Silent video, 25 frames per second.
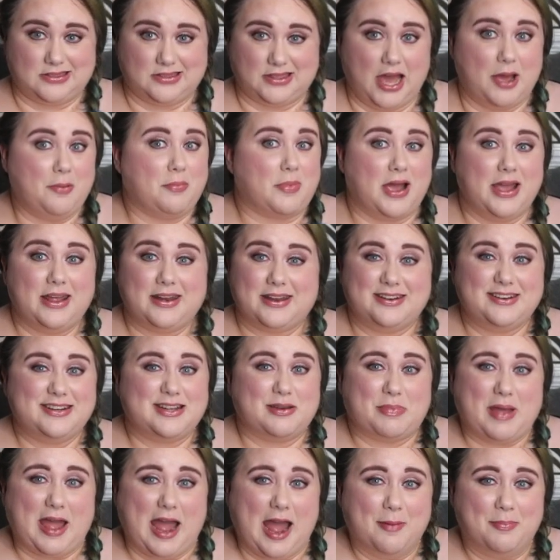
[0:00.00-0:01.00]
that might end
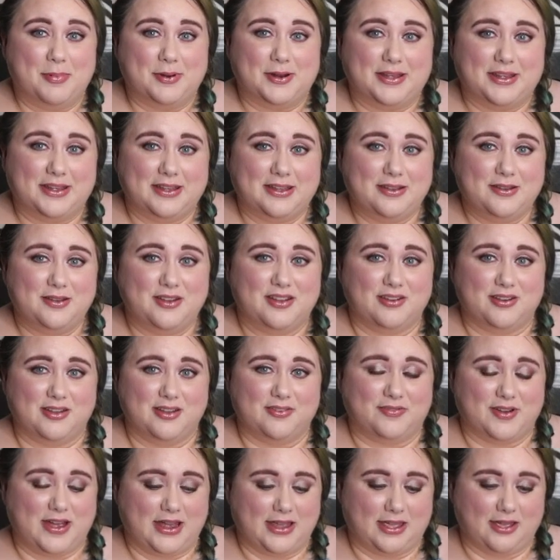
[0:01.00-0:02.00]
up happening
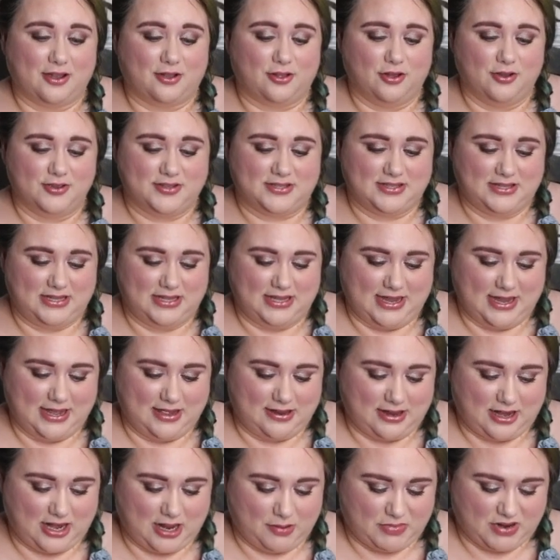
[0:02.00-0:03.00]
if I get close to the
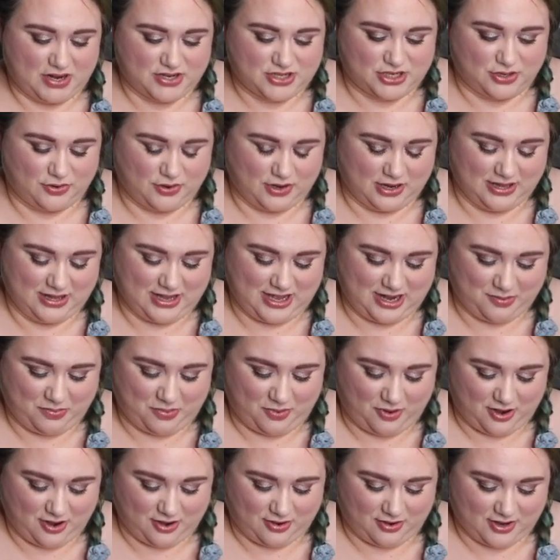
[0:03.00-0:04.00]
end and I'm not showing a lot
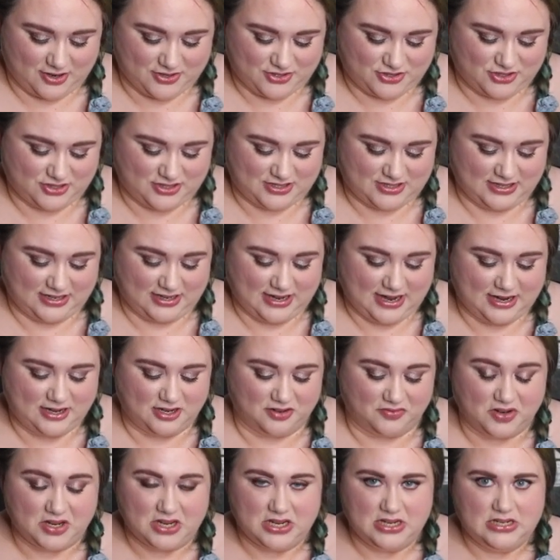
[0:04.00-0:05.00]
of progress just to kind
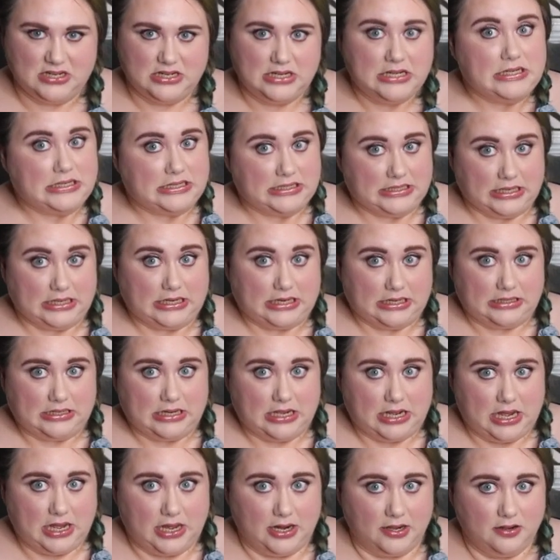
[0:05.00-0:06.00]
of get it
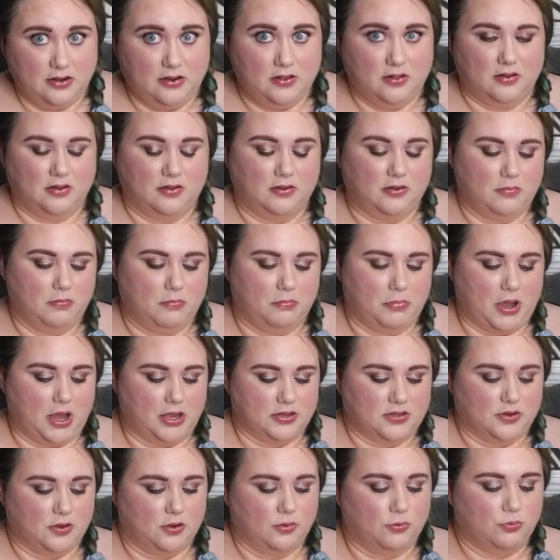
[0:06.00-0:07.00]
done,
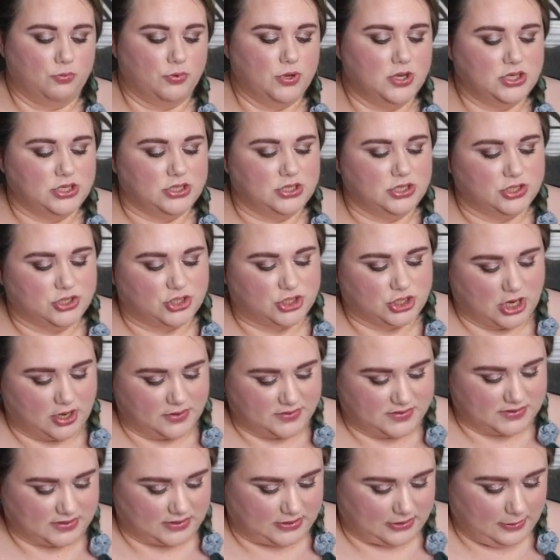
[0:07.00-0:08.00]
but we
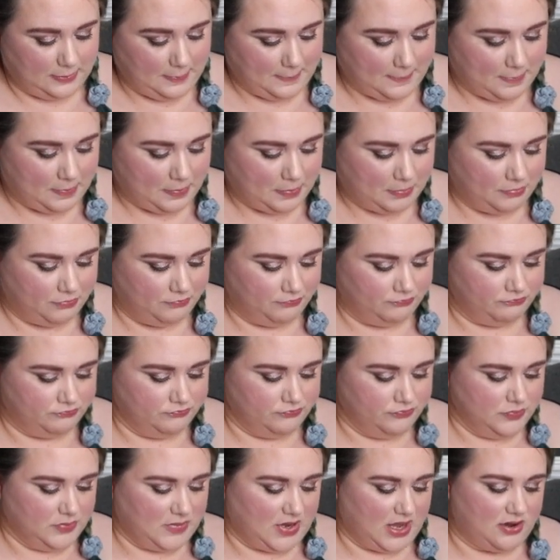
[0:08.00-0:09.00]
shall see.
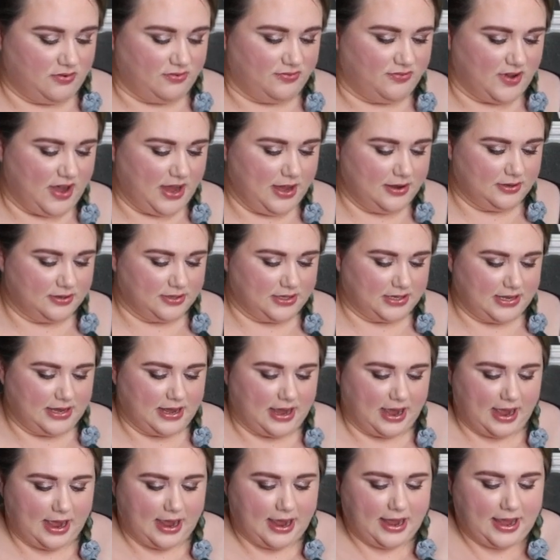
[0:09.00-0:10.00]
And
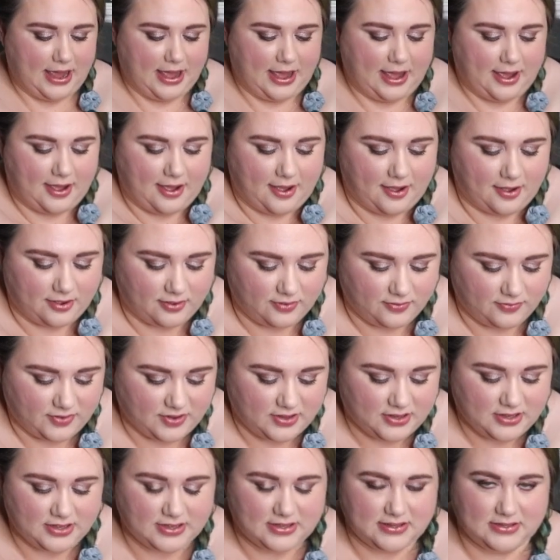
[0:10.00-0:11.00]
finally, I
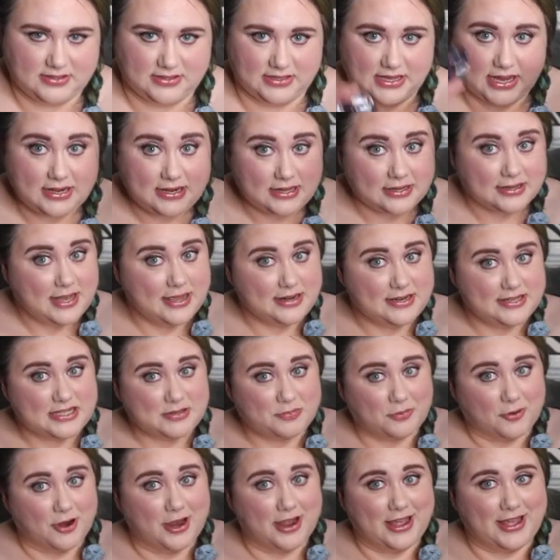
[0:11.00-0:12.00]
have Zany Laney
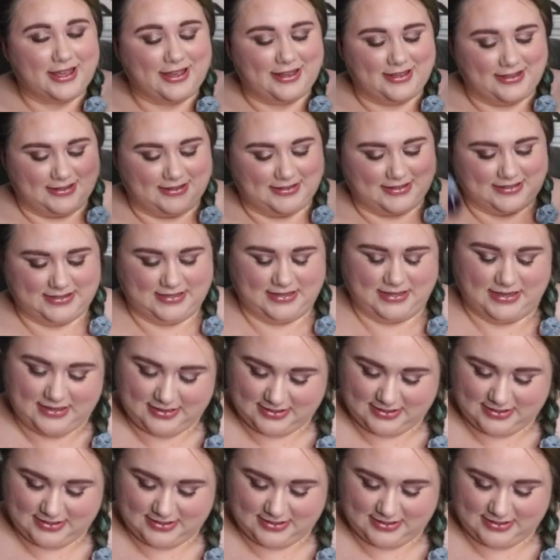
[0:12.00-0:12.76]
sprays.